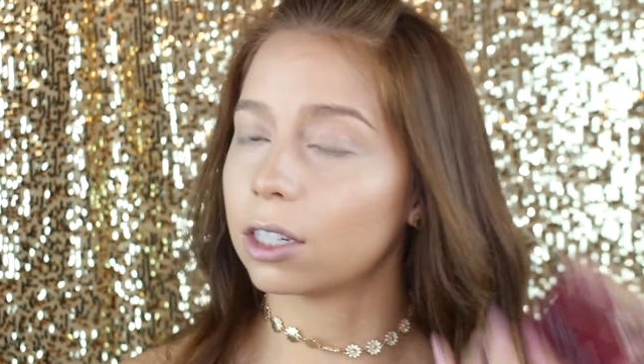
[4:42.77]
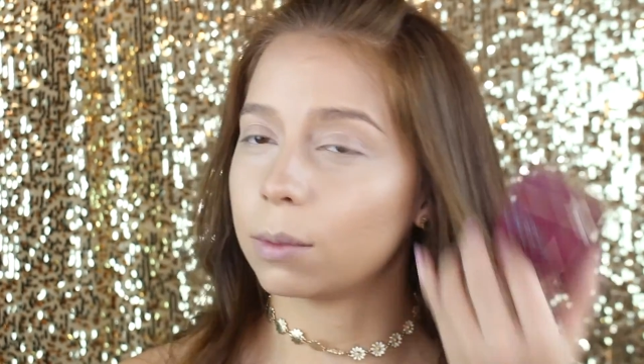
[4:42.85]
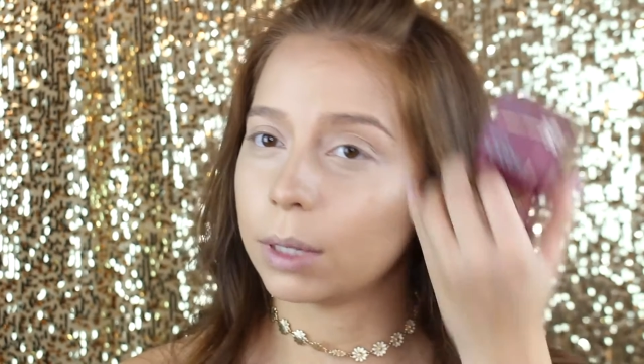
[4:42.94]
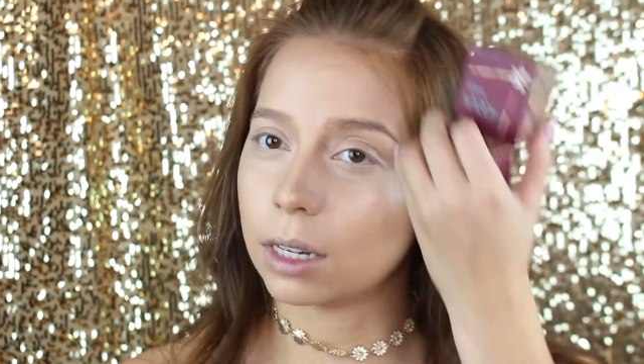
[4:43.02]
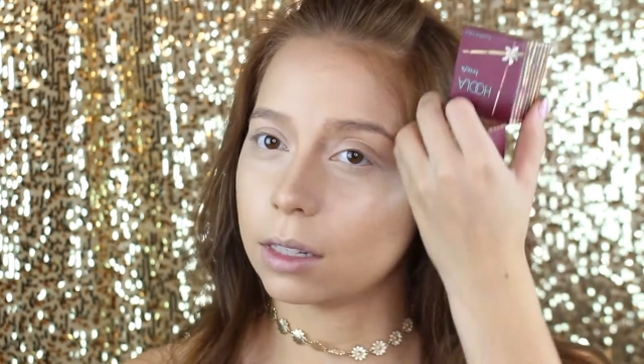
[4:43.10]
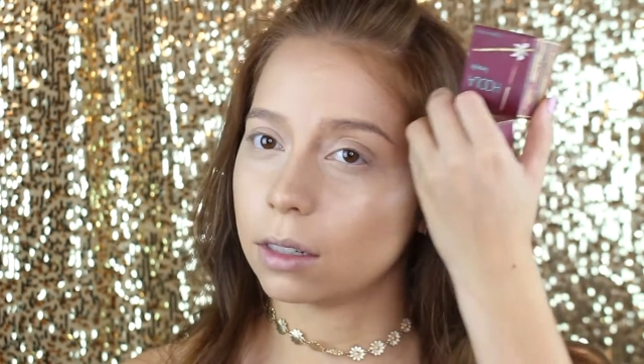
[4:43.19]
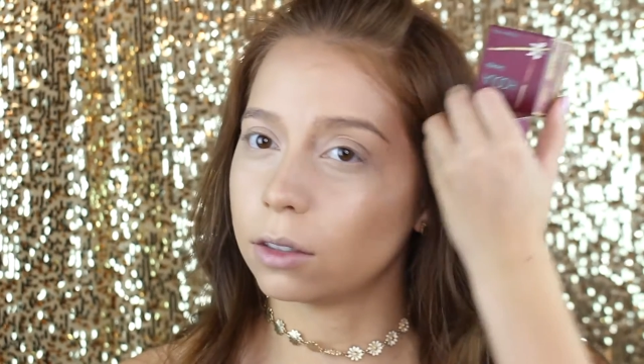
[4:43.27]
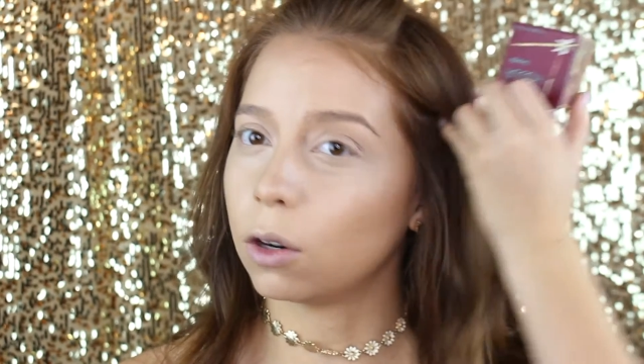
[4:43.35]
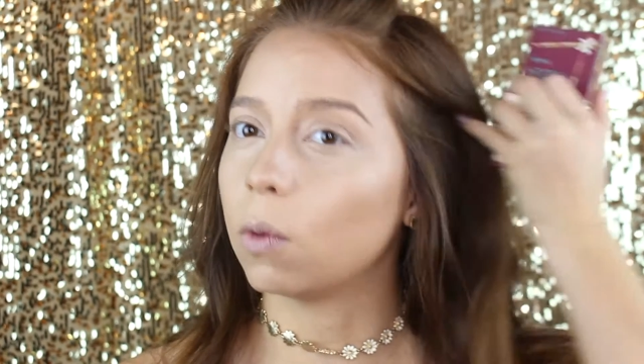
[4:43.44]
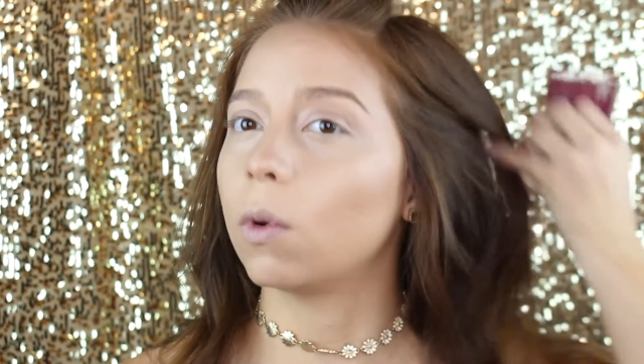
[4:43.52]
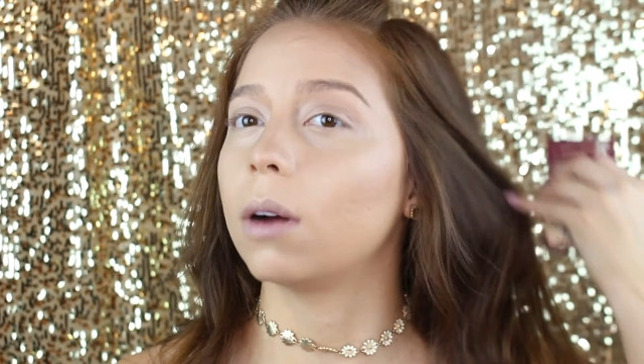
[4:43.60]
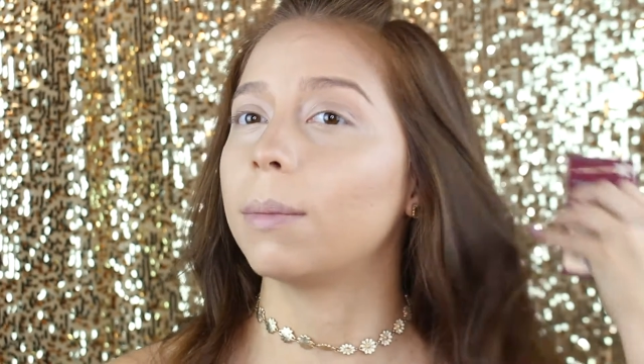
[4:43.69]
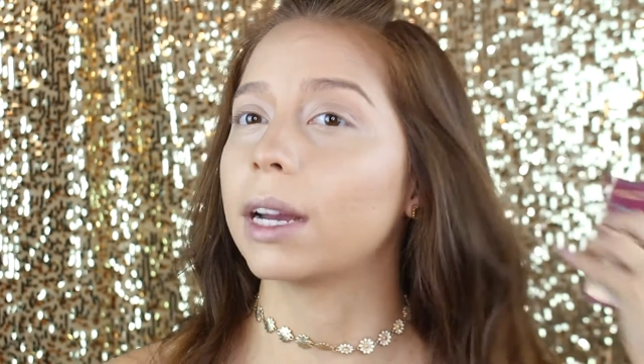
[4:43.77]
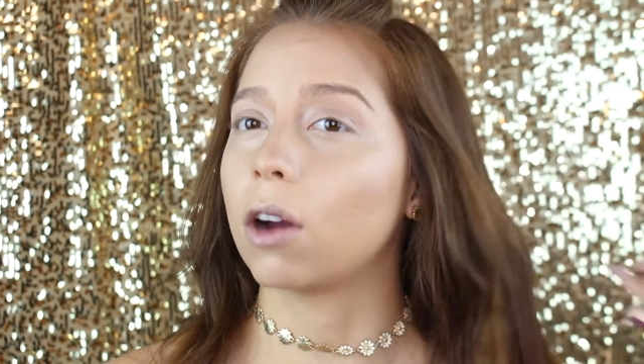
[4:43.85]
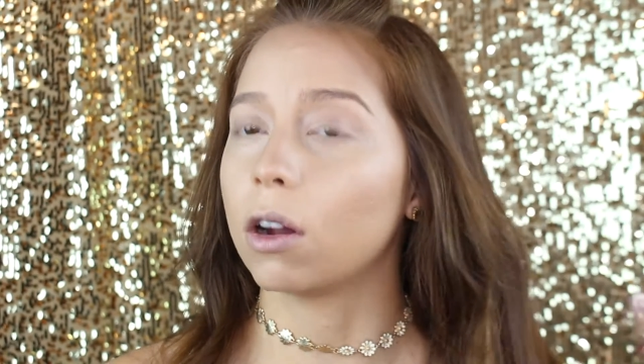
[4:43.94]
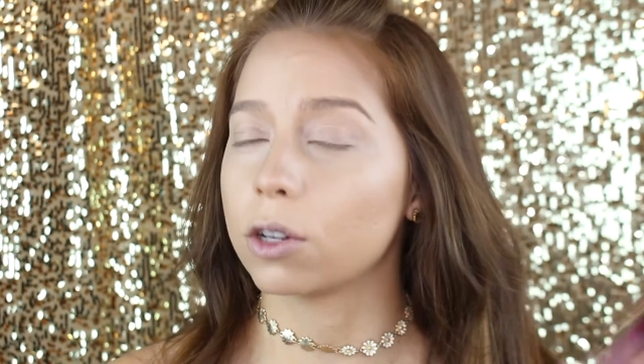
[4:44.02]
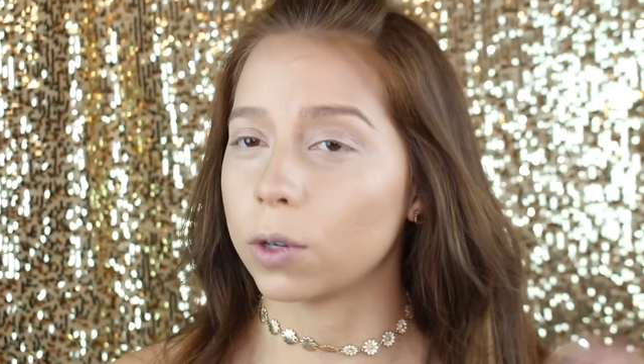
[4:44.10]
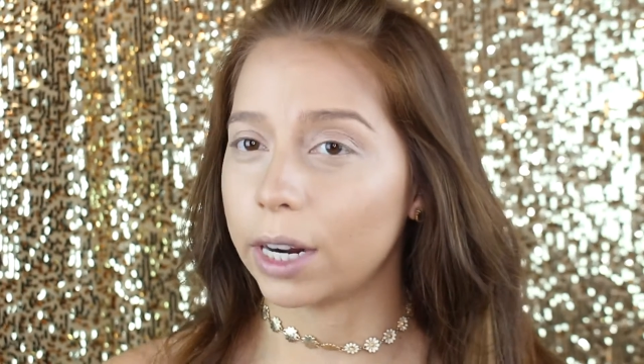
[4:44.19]
just because I don't want my
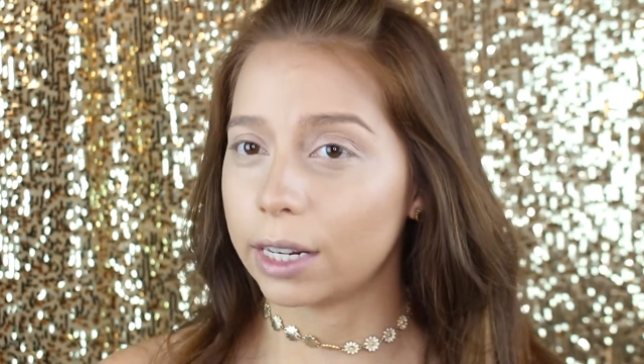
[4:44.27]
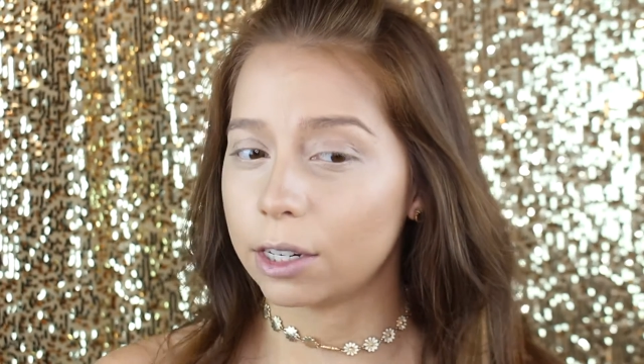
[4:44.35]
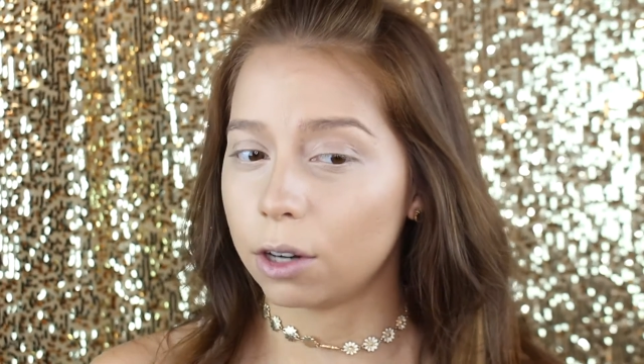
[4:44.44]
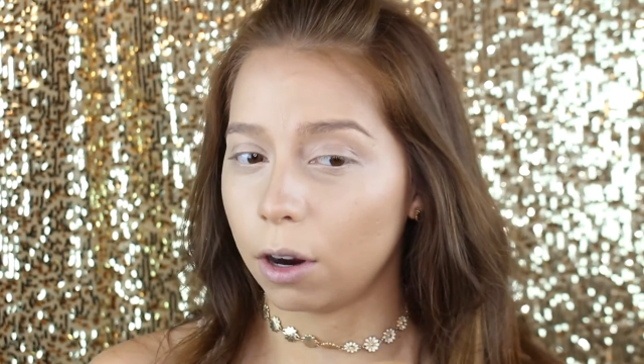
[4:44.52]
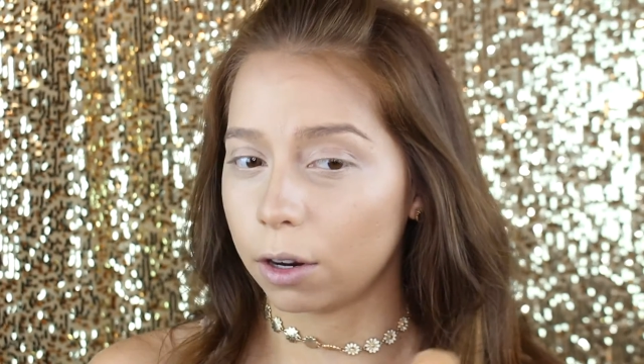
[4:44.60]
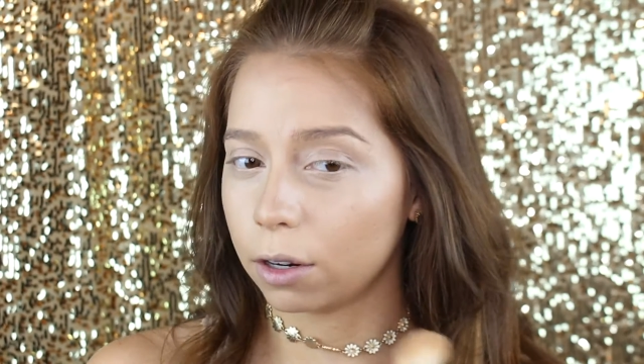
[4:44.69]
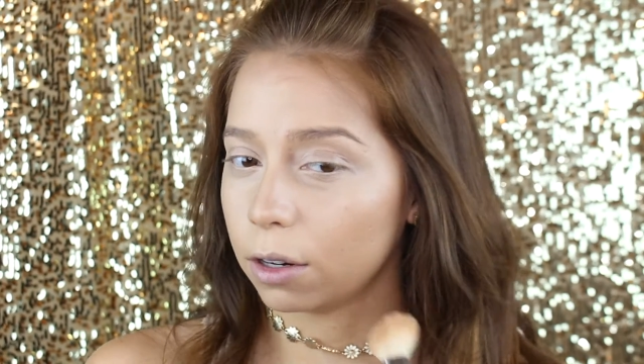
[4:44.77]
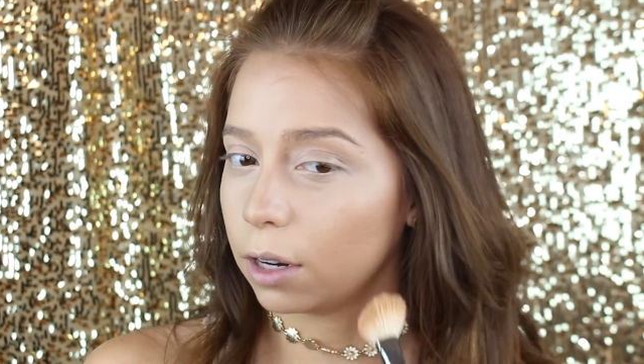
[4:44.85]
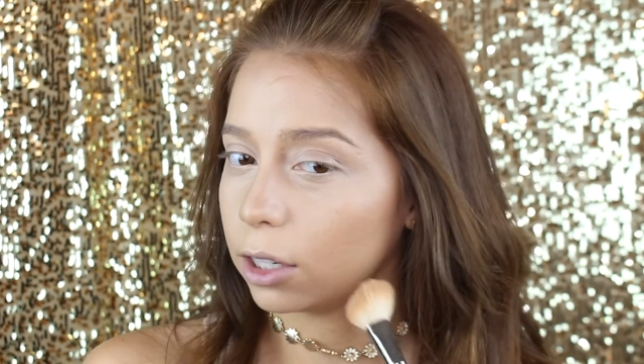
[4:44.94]
contour any darker.